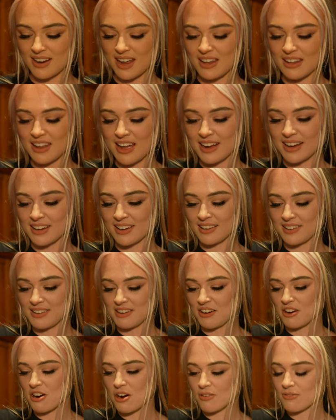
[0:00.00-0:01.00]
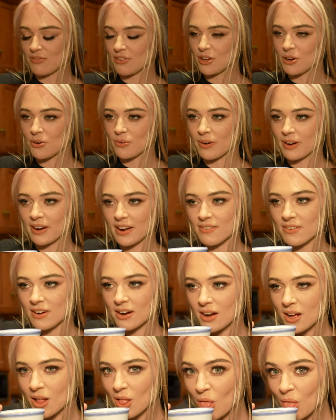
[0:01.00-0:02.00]
I like it in coffee or
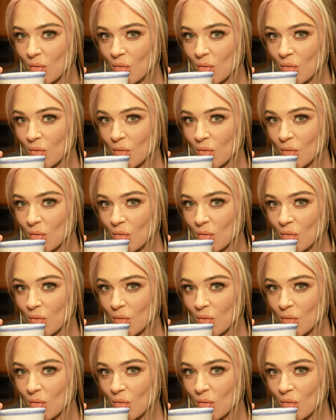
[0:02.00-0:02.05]
whatever.